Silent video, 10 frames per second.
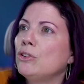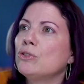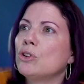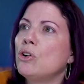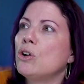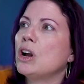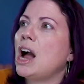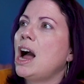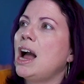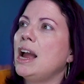There's all
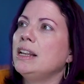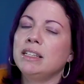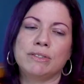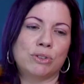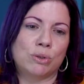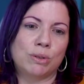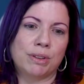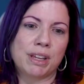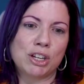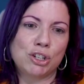kinds of cool
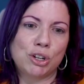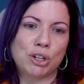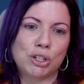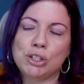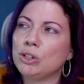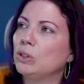things you can do,